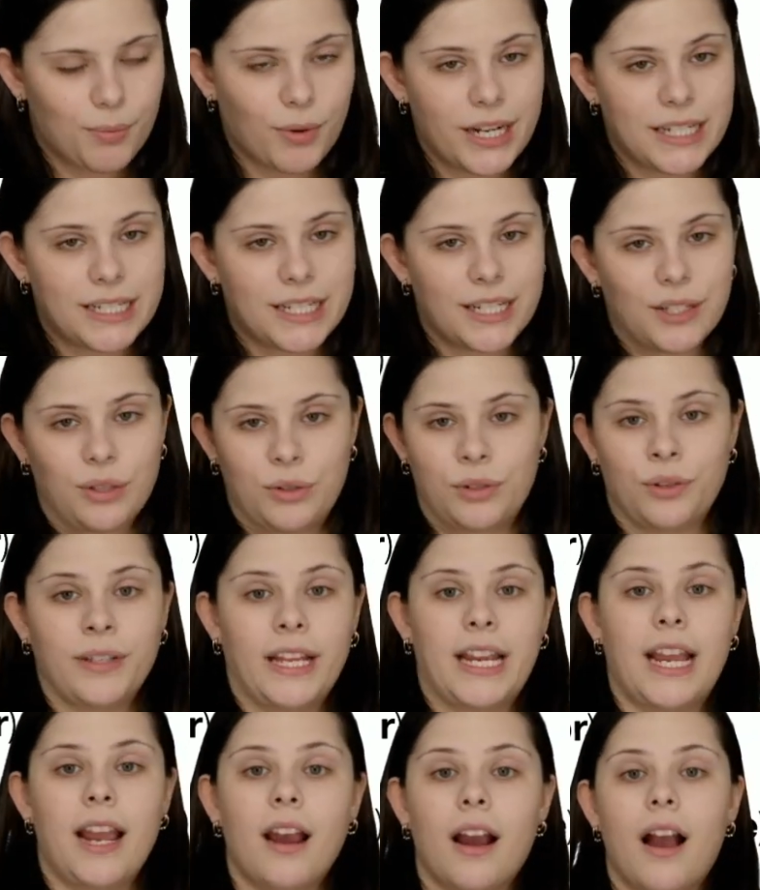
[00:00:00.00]
braces to sort of
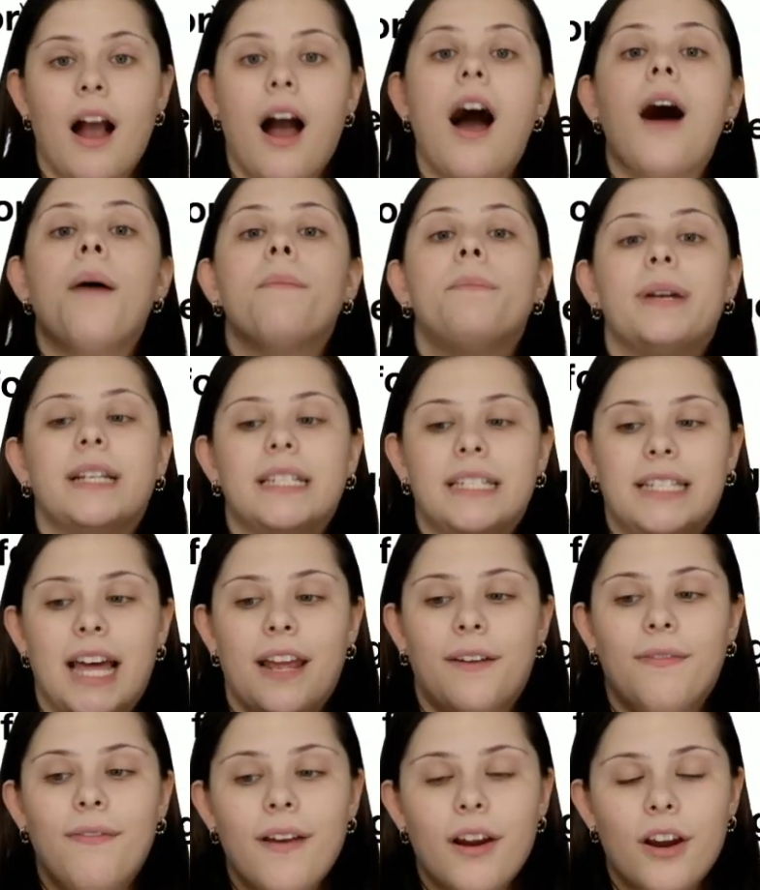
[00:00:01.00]
like encompass
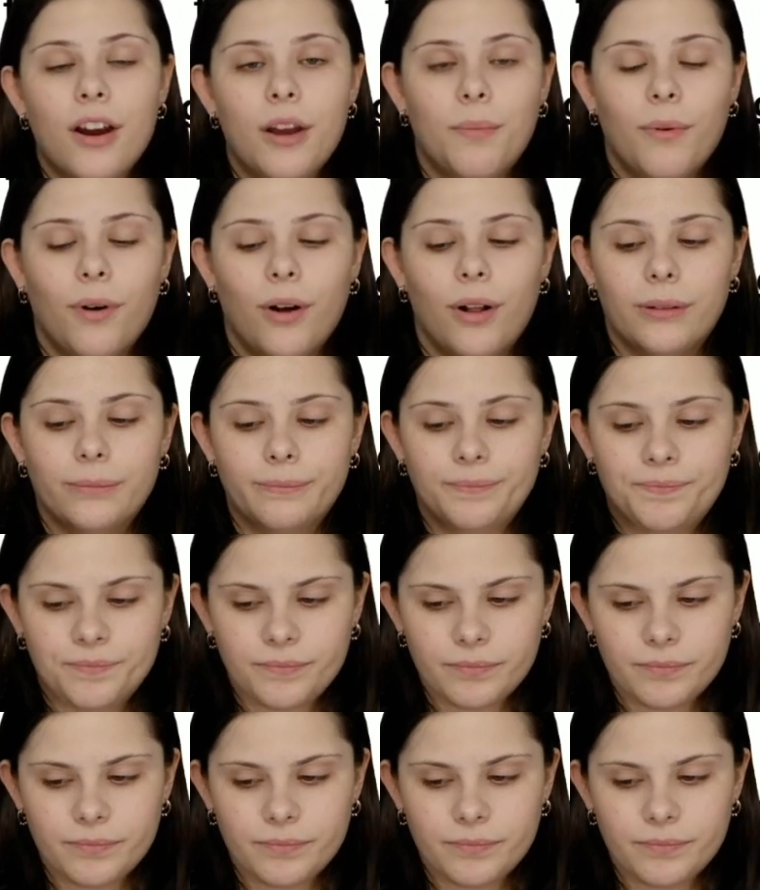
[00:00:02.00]
that variable